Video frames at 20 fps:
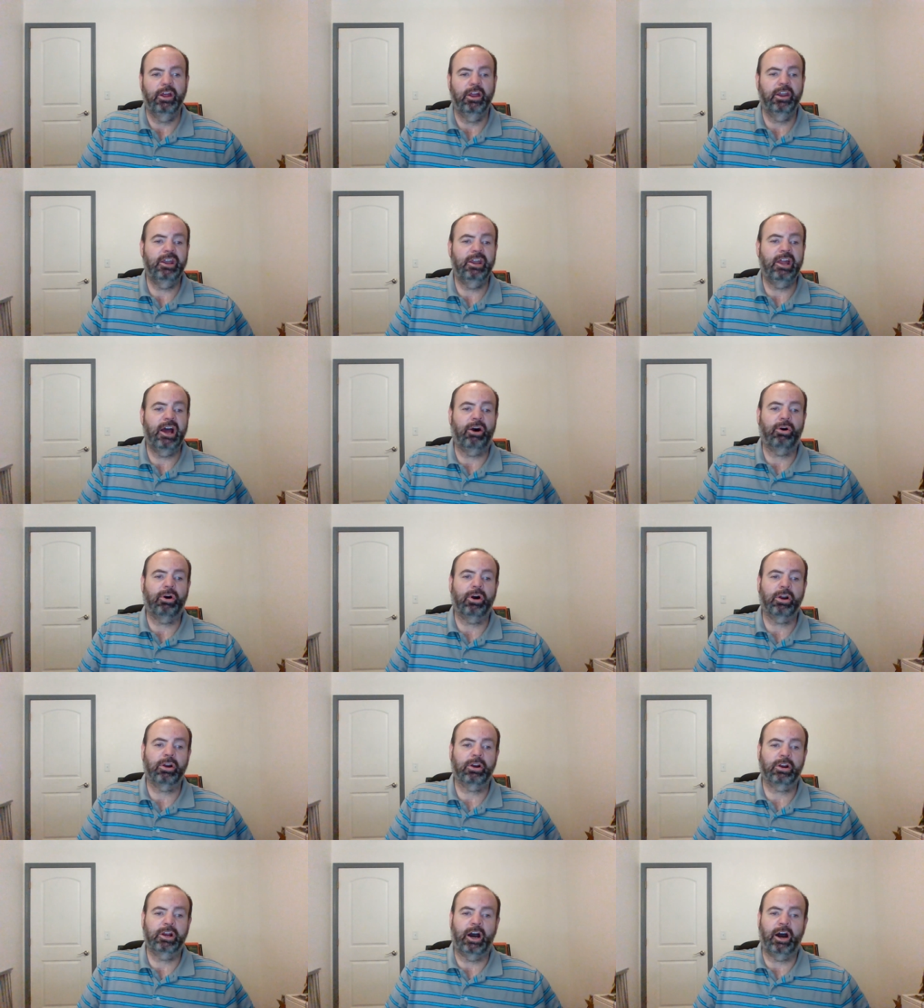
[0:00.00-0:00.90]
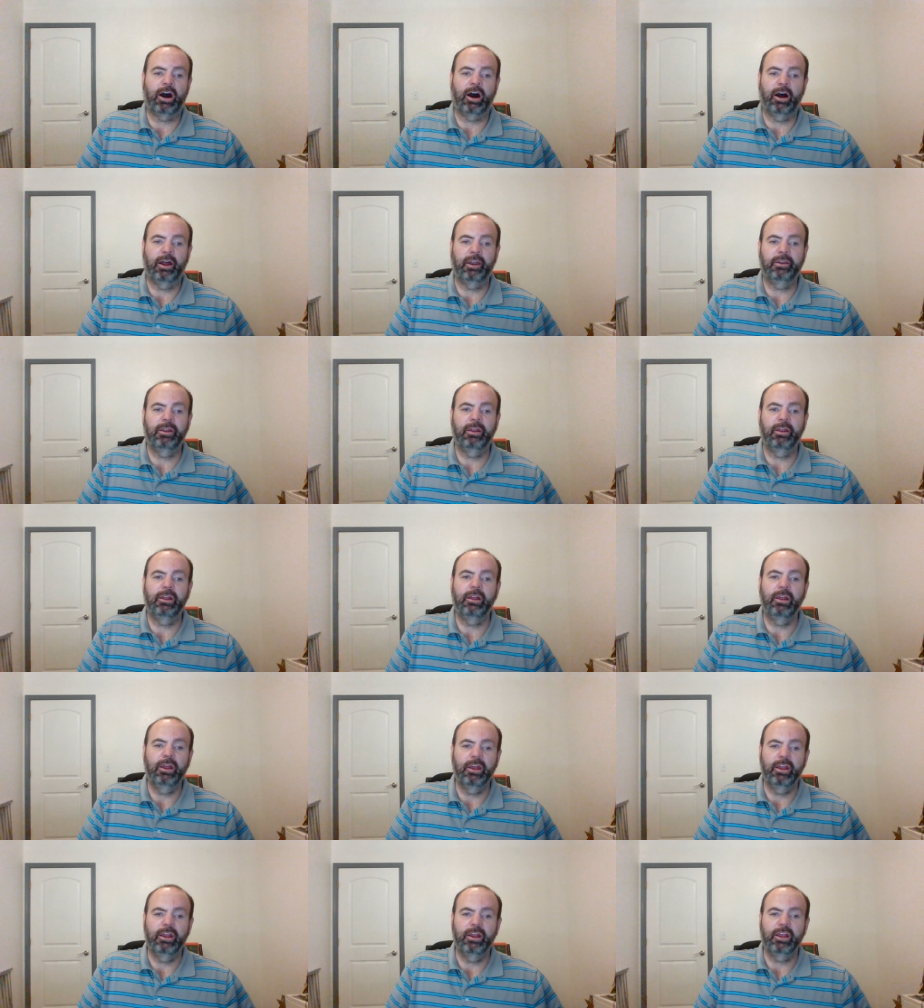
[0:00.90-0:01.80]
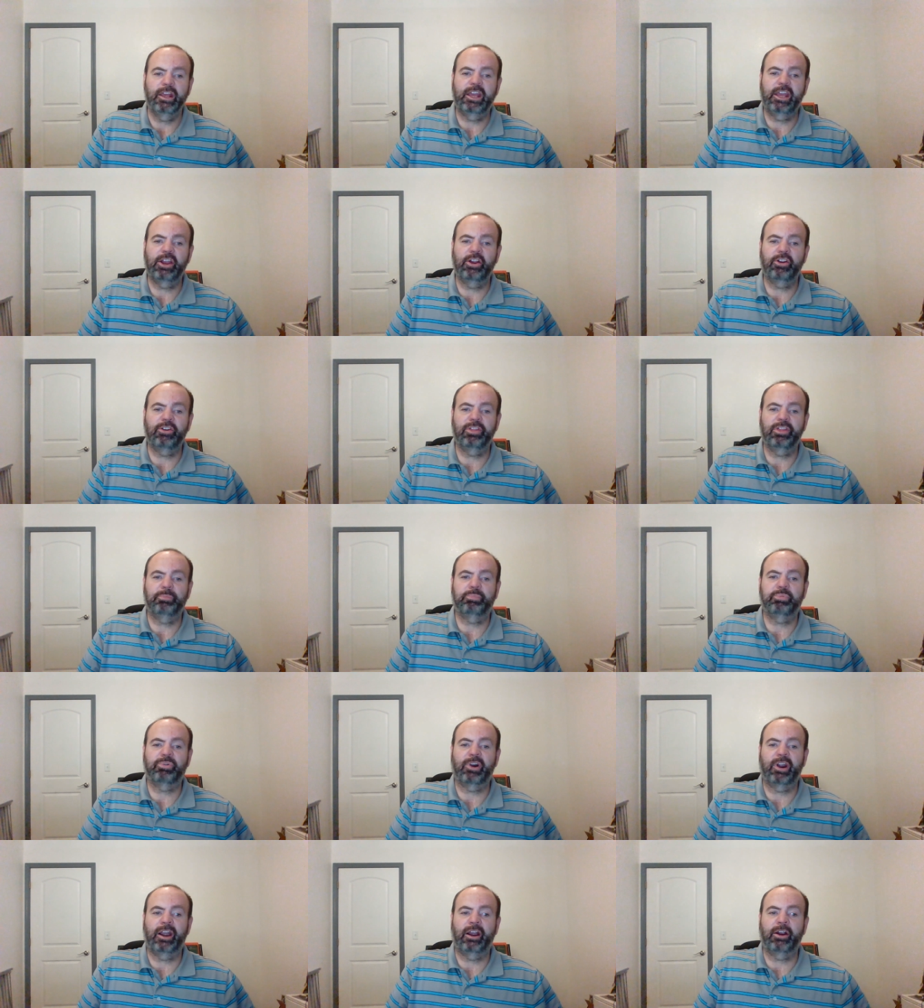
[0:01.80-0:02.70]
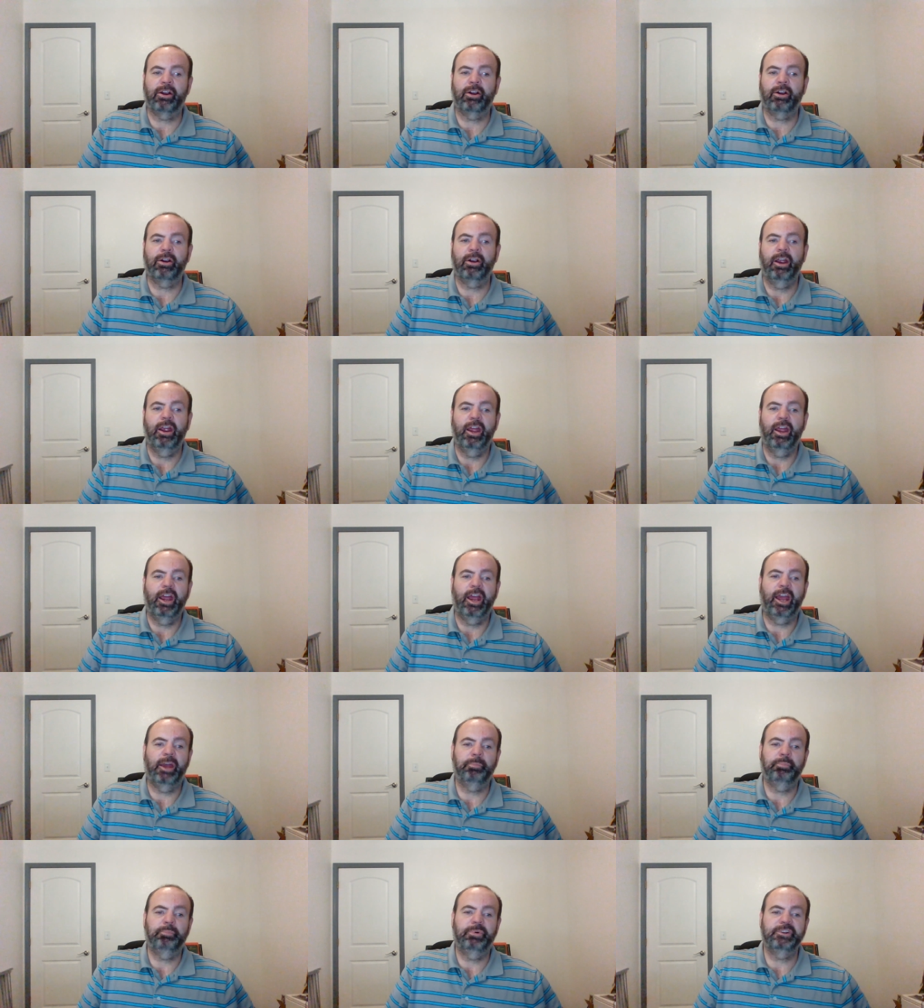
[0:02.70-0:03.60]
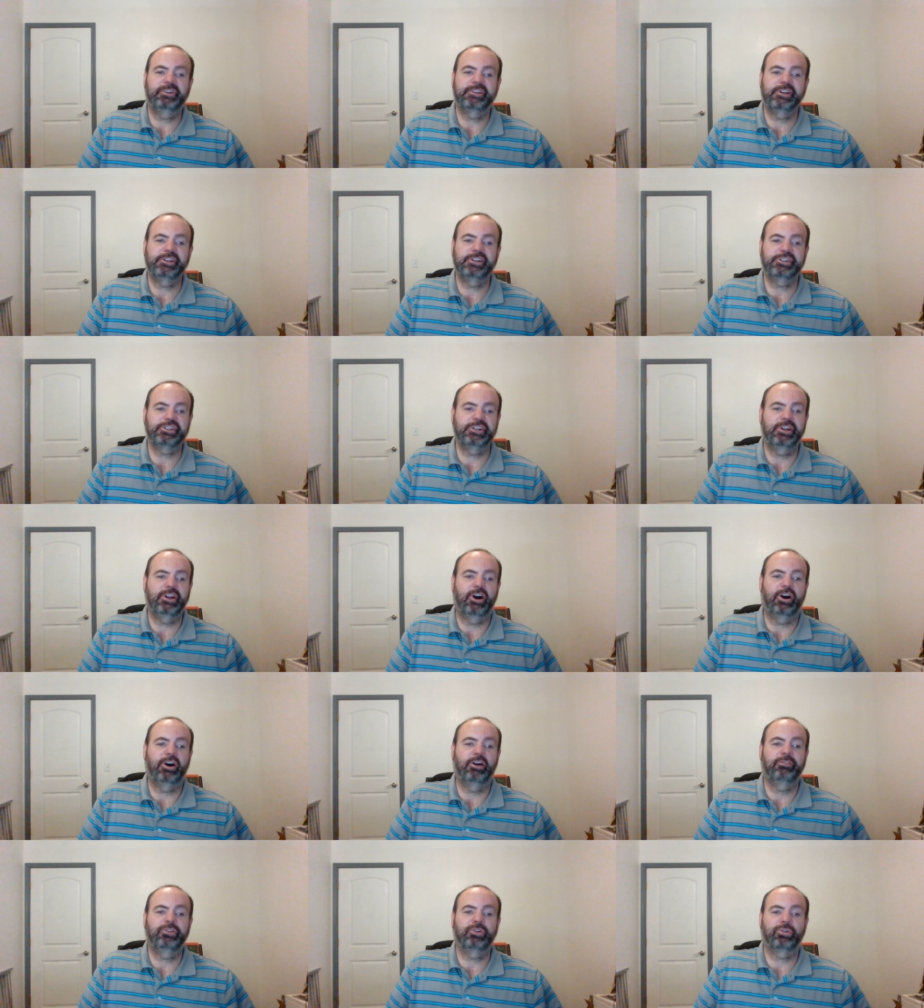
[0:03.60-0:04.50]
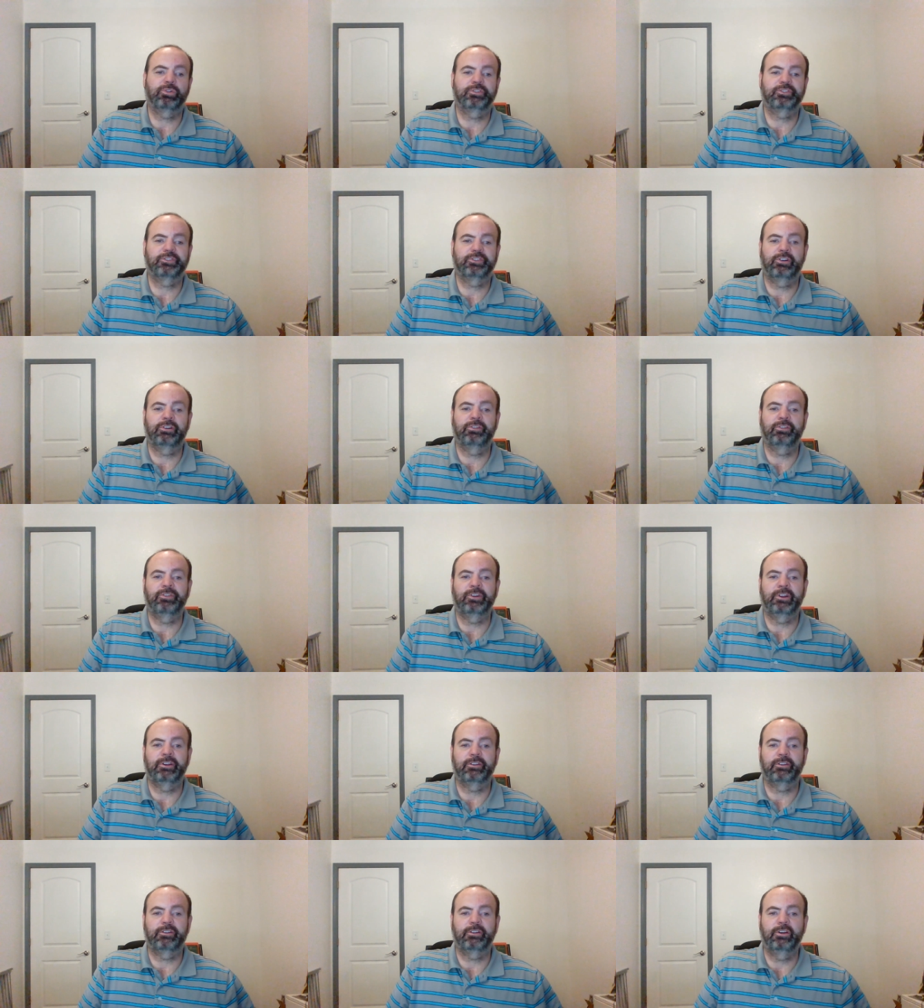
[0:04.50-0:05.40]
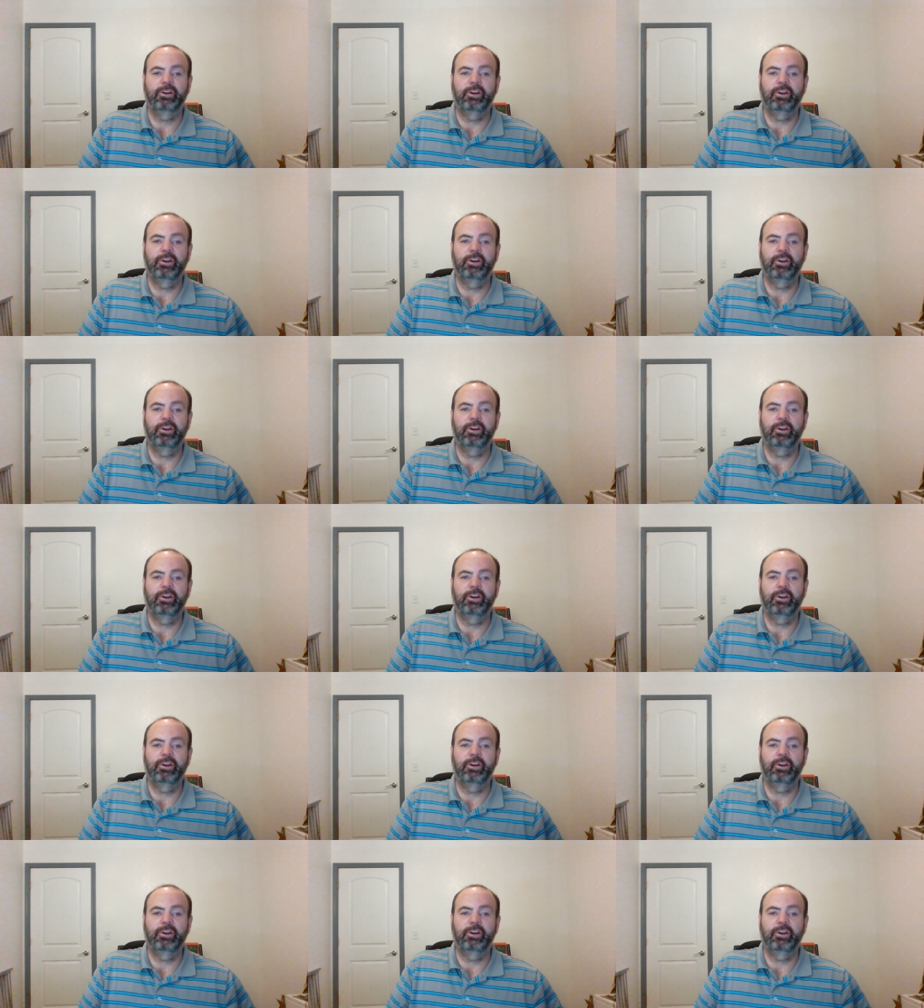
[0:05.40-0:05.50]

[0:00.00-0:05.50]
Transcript: Now, our God, hear the prayer and petition of your servant.